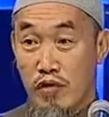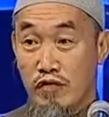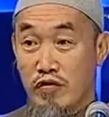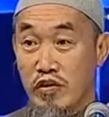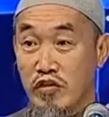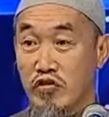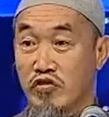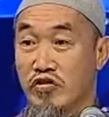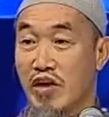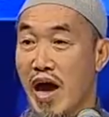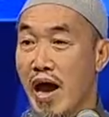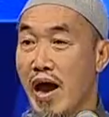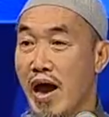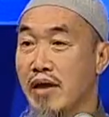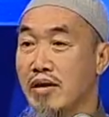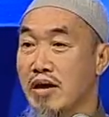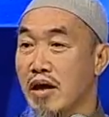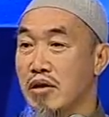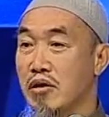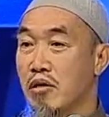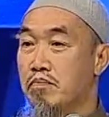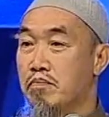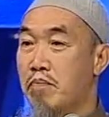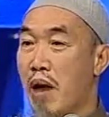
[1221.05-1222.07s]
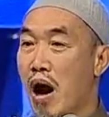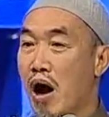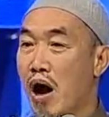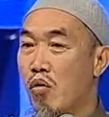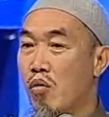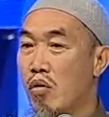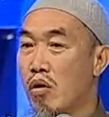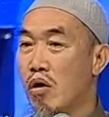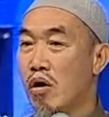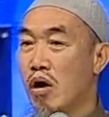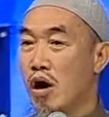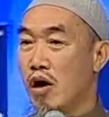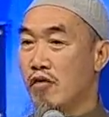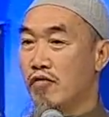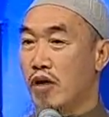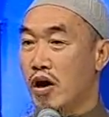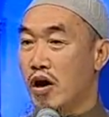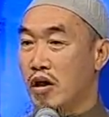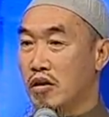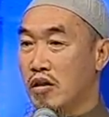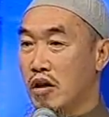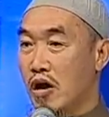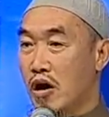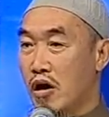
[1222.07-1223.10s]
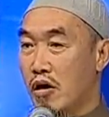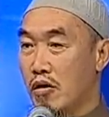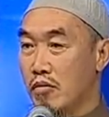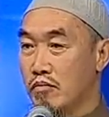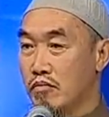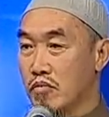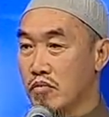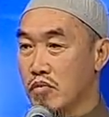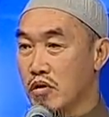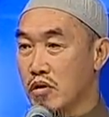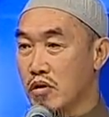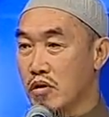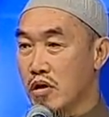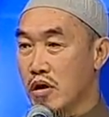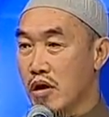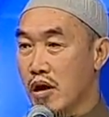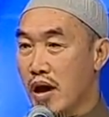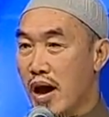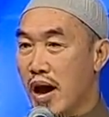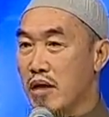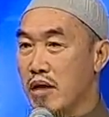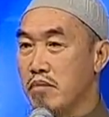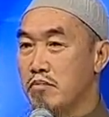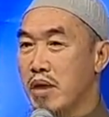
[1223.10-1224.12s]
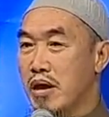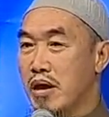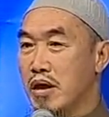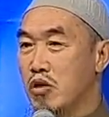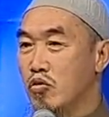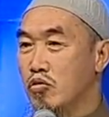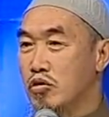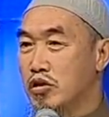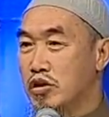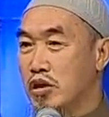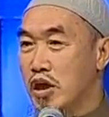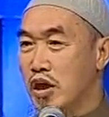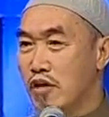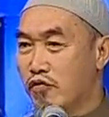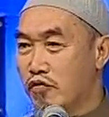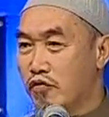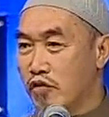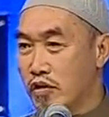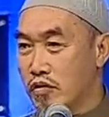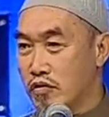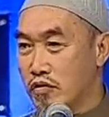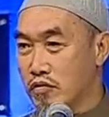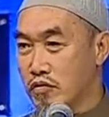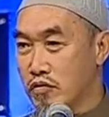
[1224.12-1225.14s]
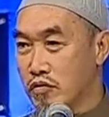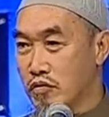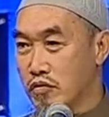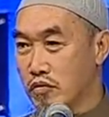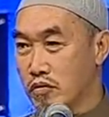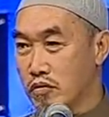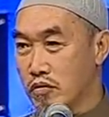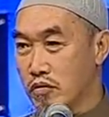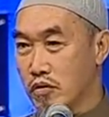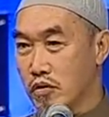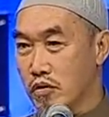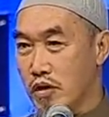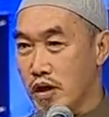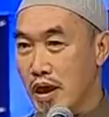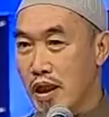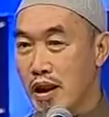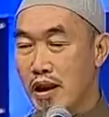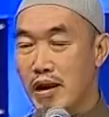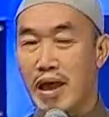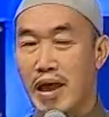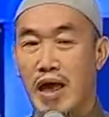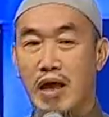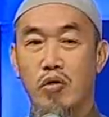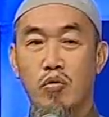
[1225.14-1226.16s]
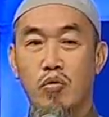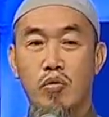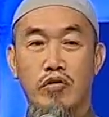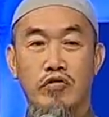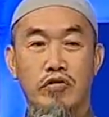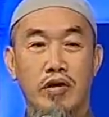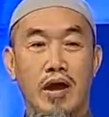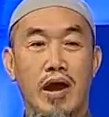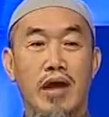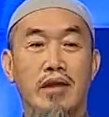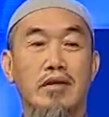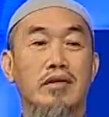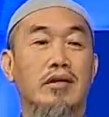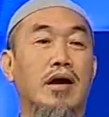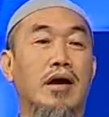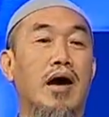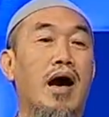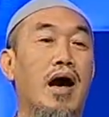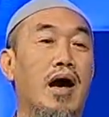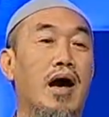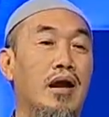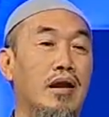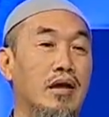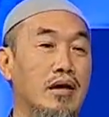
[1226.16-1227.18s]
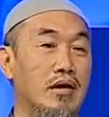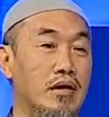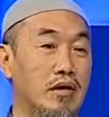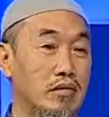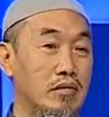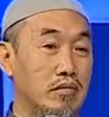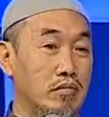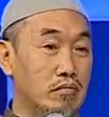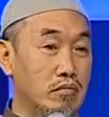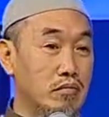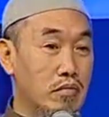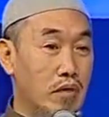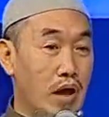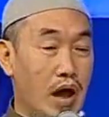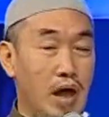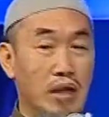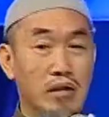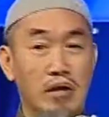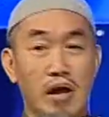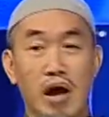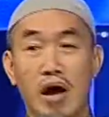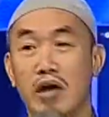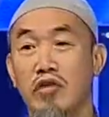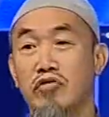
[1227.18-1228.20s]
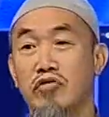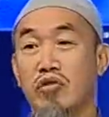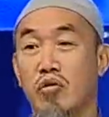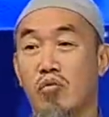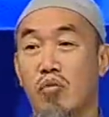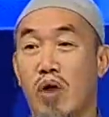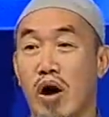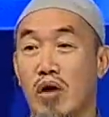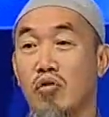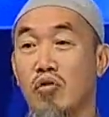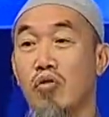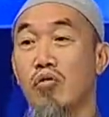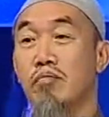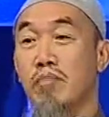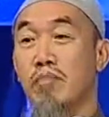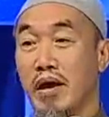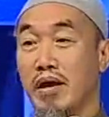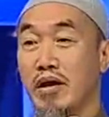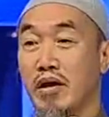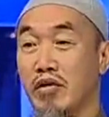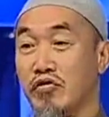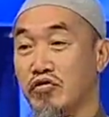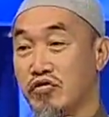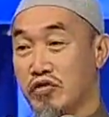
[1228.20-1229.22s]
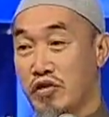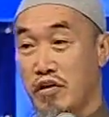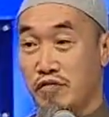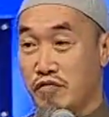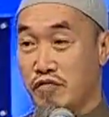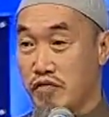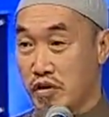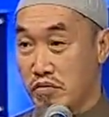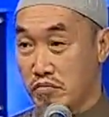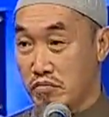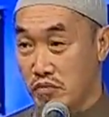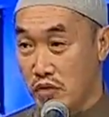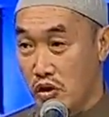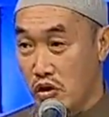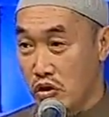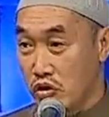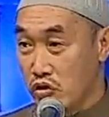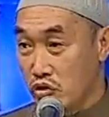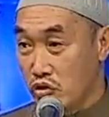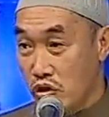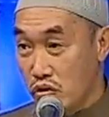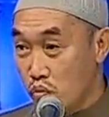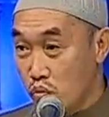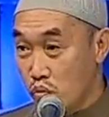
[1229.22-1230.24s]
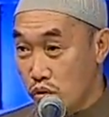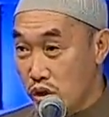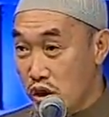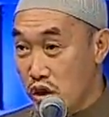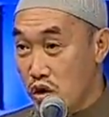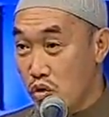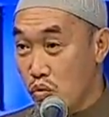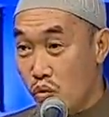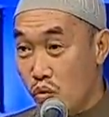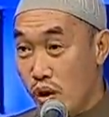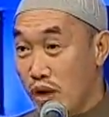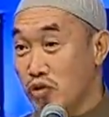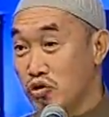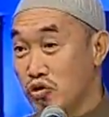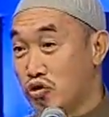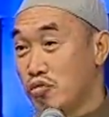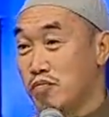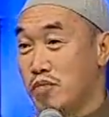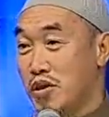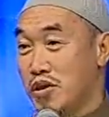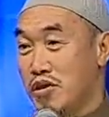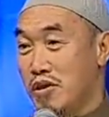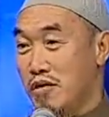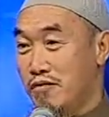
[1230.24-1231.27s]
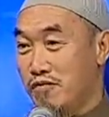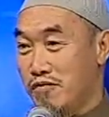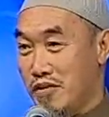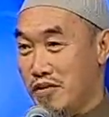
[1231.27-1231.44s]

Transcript: with the sign and the power of Allah, I make you different in language and color. Allah is the one who makes us different, not we want to be